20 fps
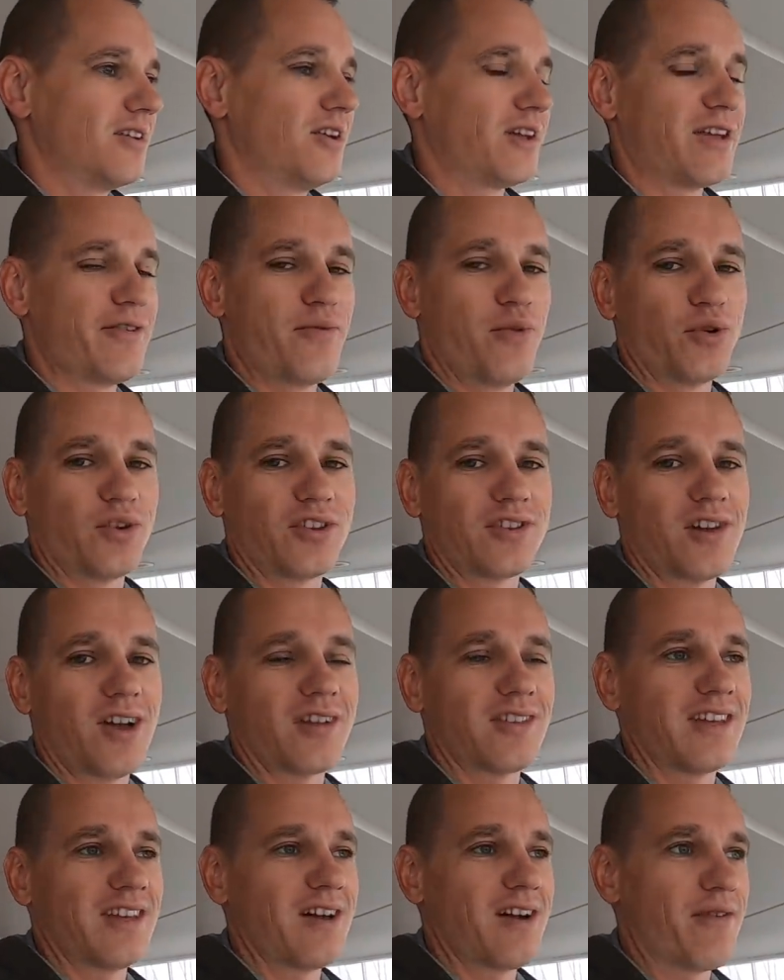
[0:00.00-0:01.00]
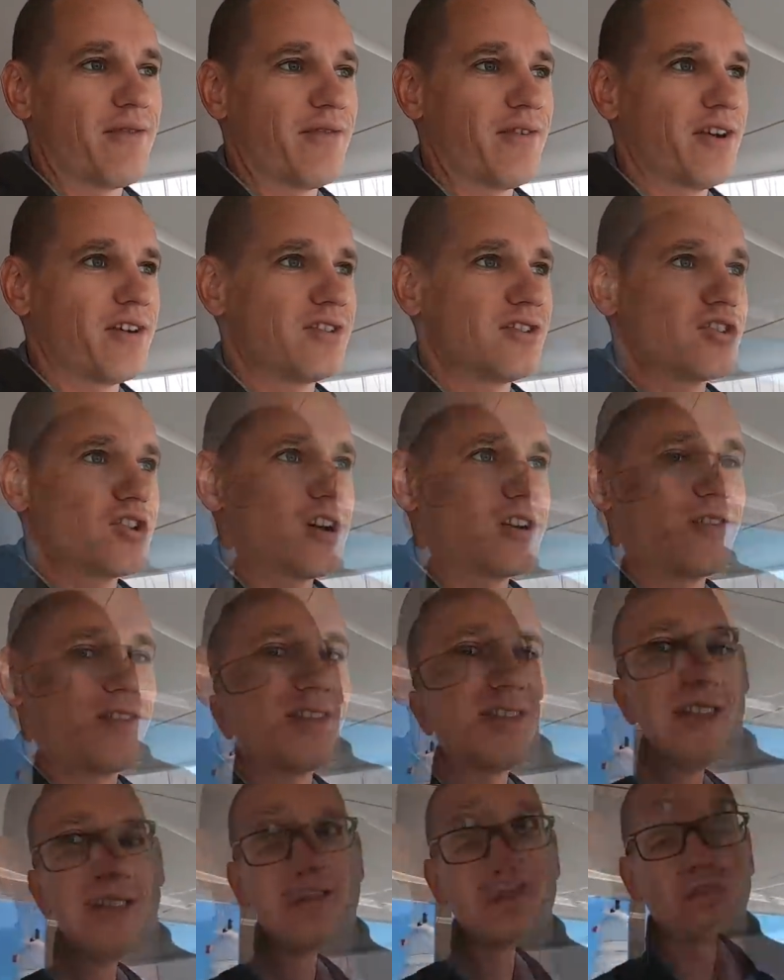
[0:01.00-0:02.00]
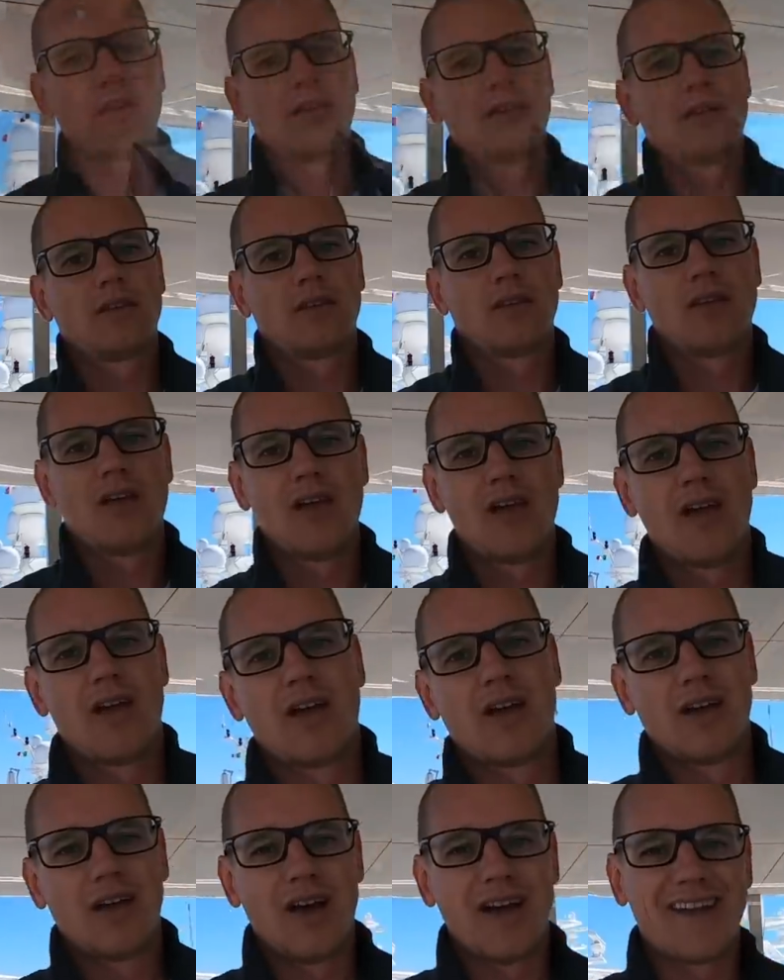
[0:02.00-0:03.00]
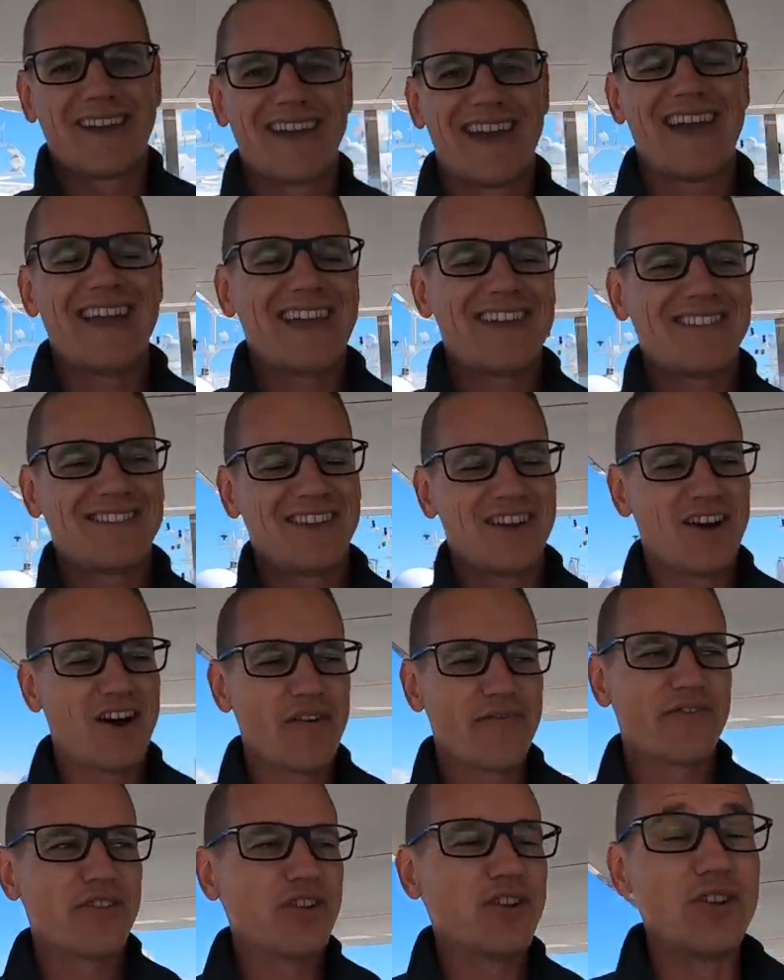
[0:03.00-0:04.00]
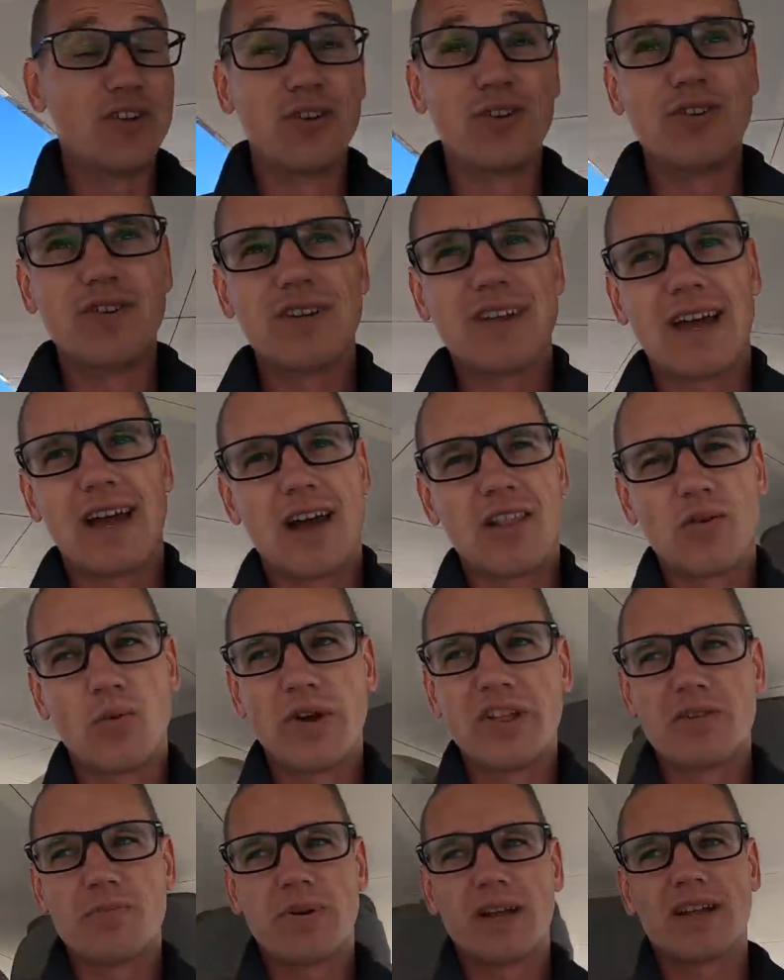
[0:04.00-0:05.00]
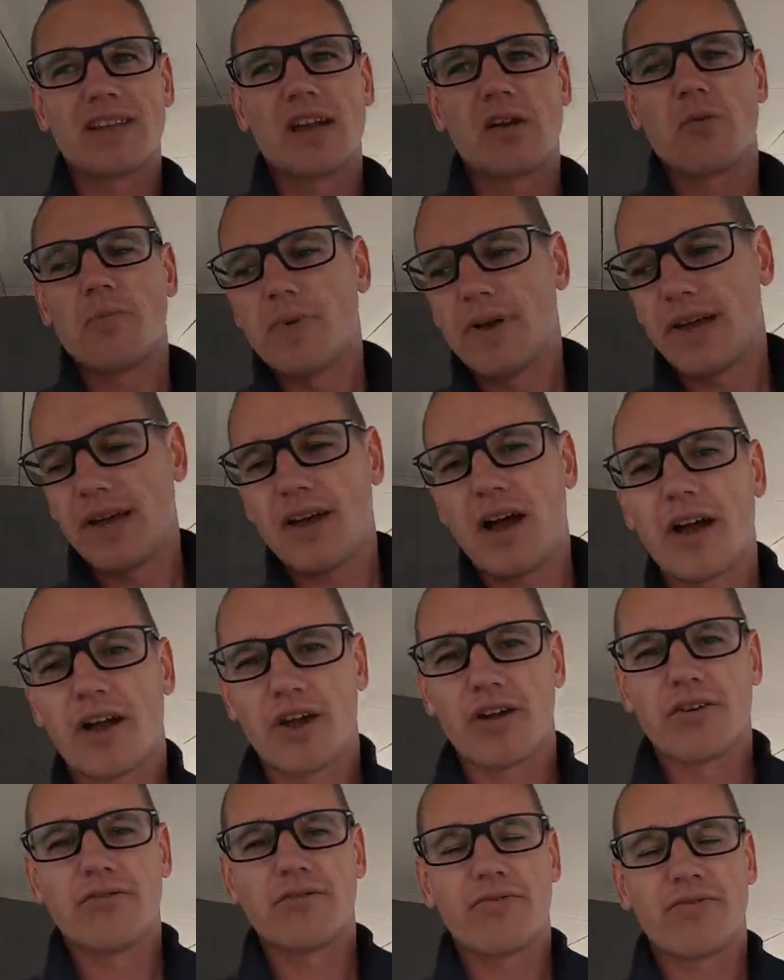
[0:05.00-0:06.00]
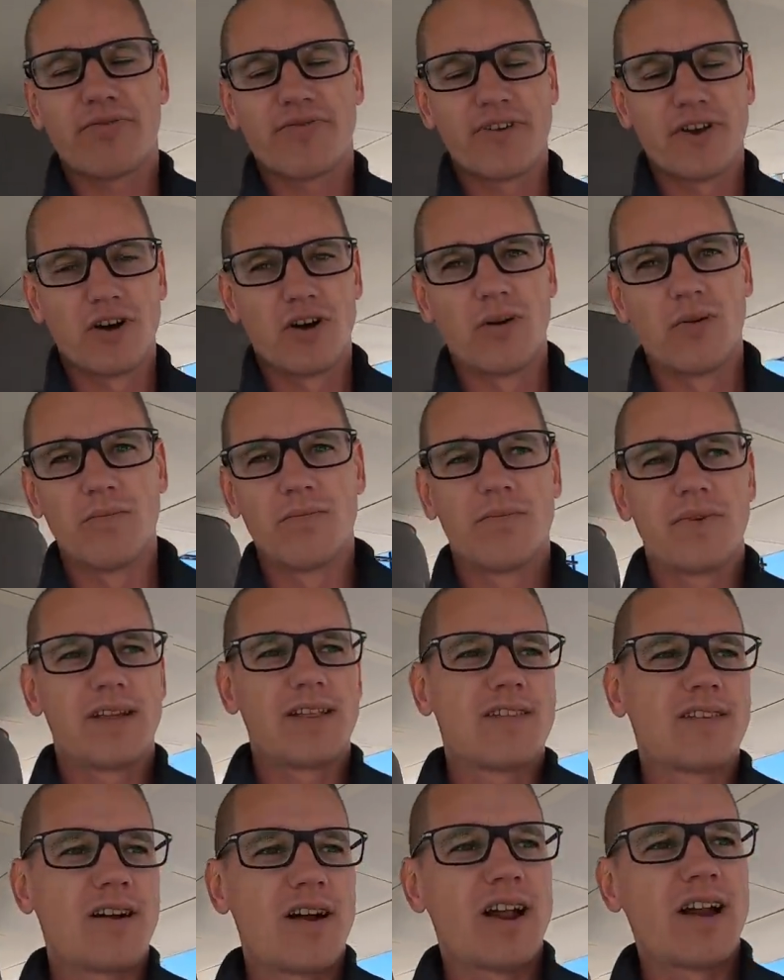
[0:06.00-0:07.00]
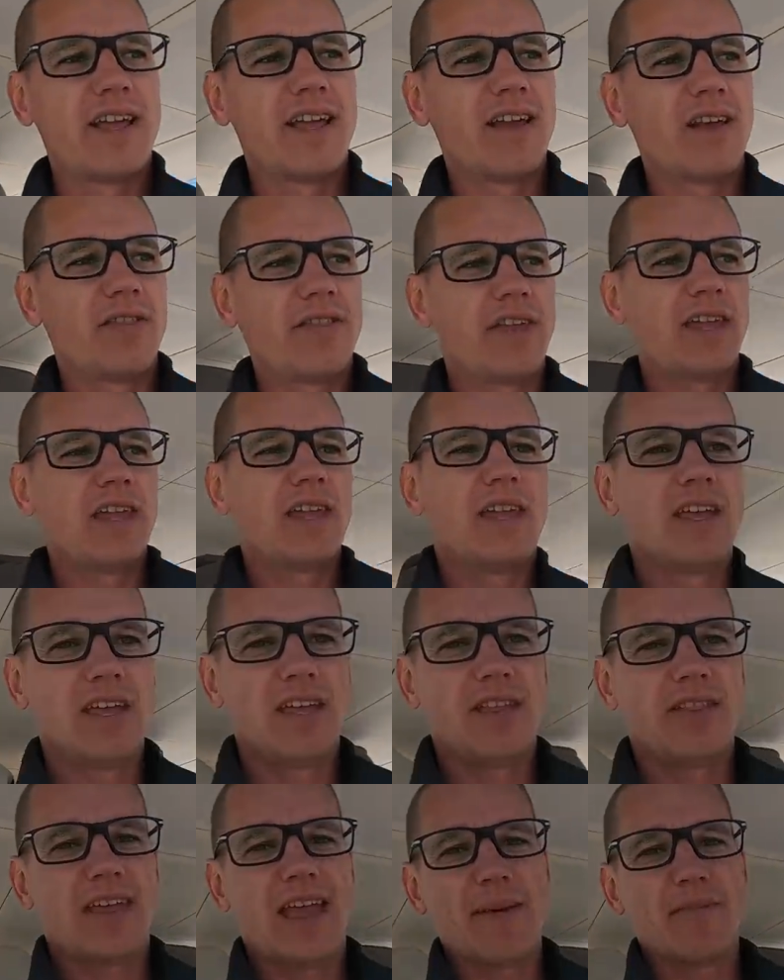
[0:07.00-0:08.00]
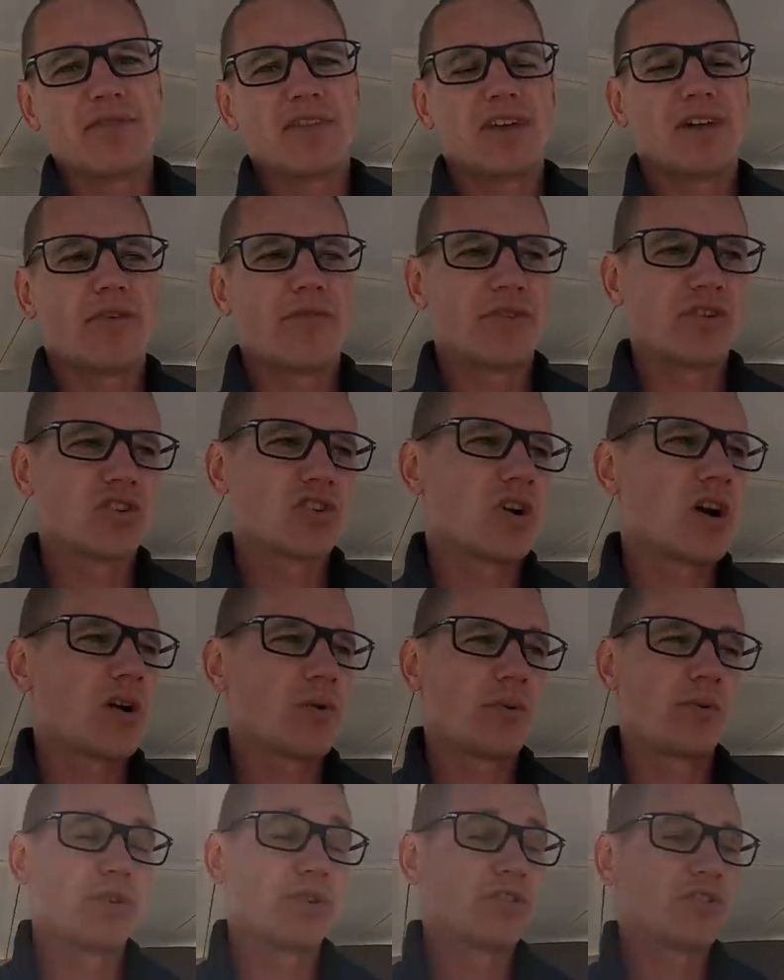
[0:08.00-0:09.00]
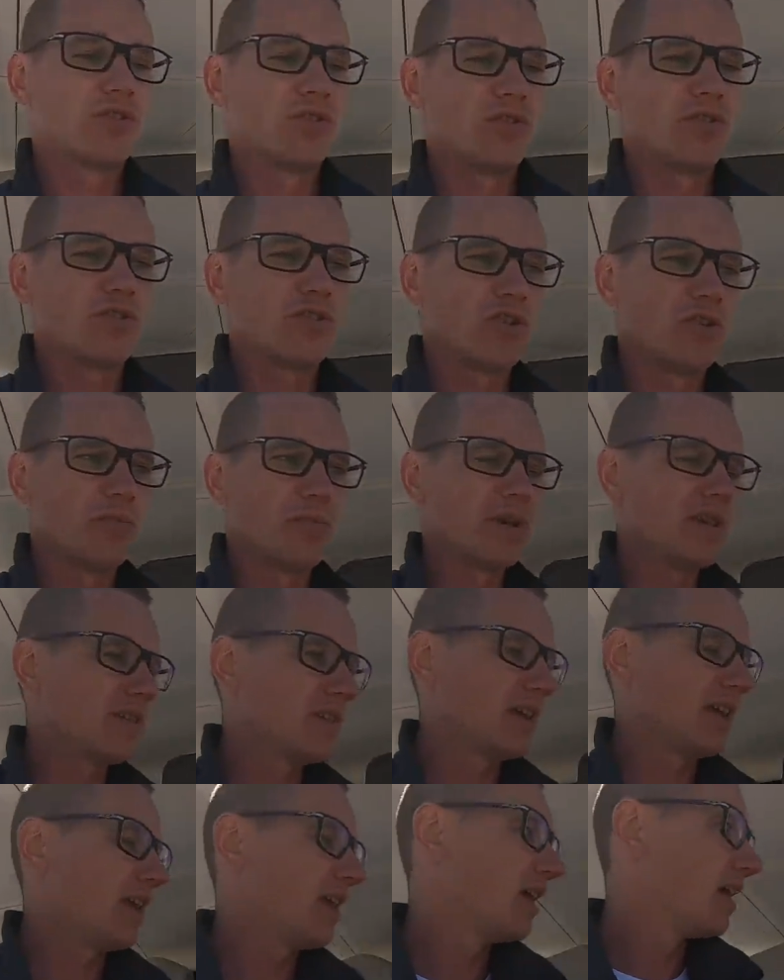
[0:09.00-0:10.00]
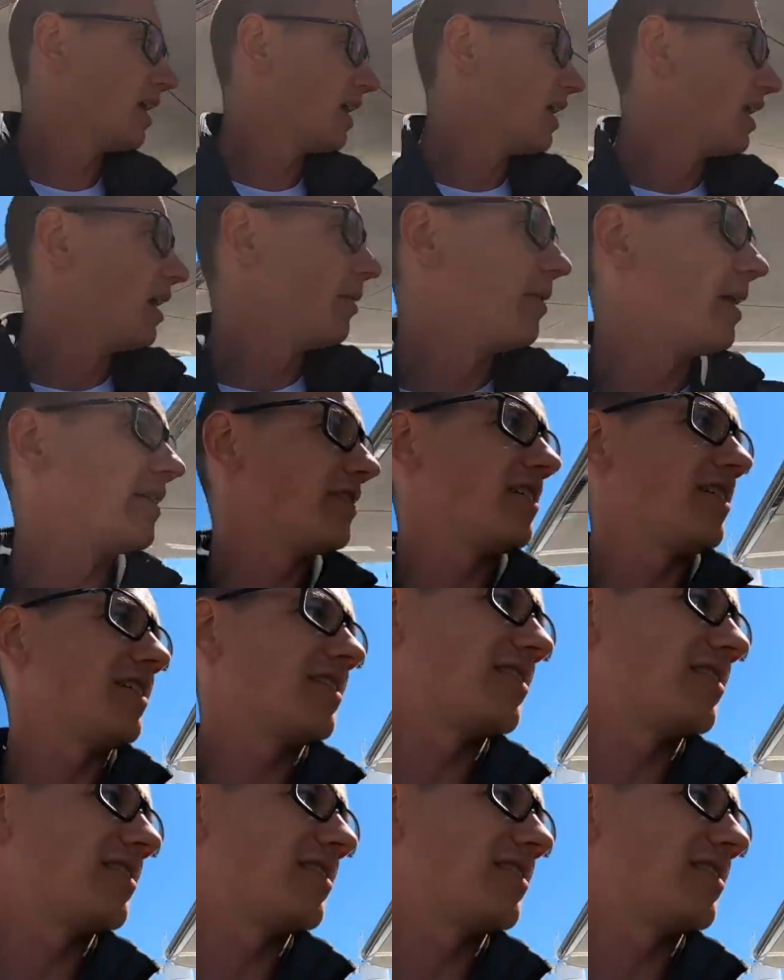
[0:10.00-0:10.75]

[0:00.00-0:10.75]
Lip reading: looking forward to starting our first charter of the season. Okay, it's the afternoon now and the wind's picked up a bit. I couldn't film entirely the emptying of the truck, we were just too busy. But as you